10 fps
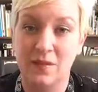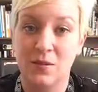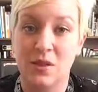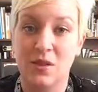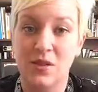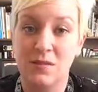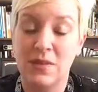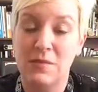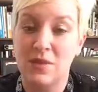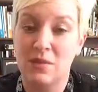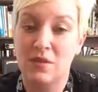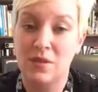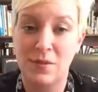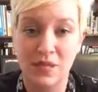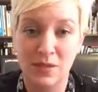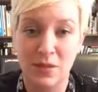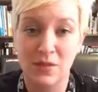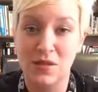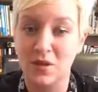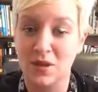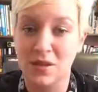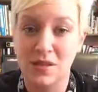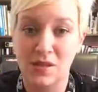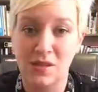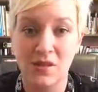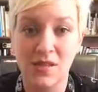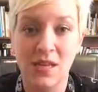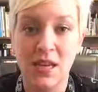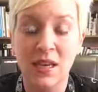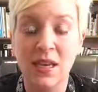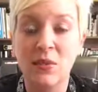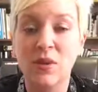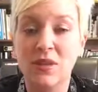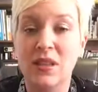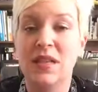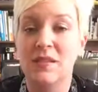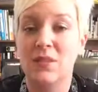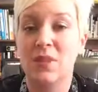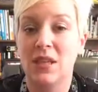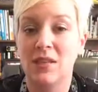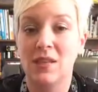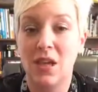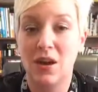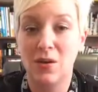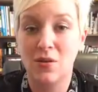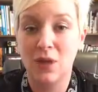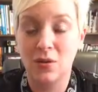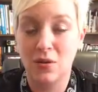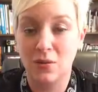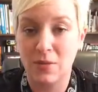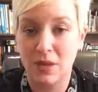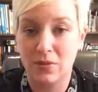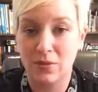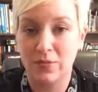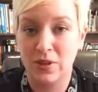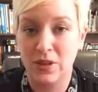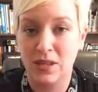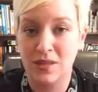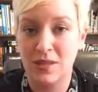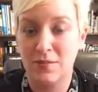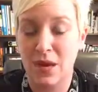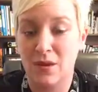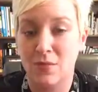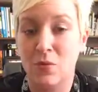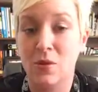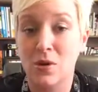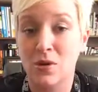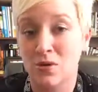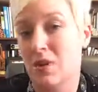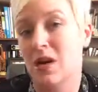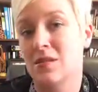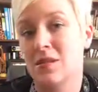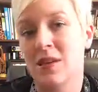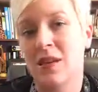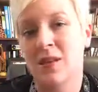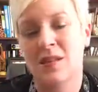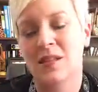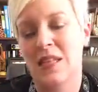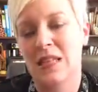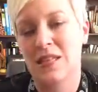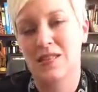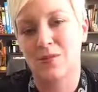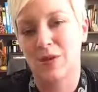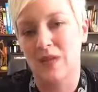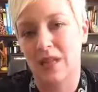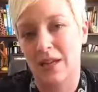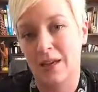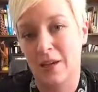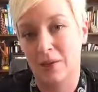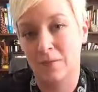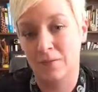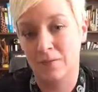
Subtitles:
There are some times that we have to make some of those difficult decisions, and we have to let some things go in order to make room for the things that matter more to us than the things that we're going to let go.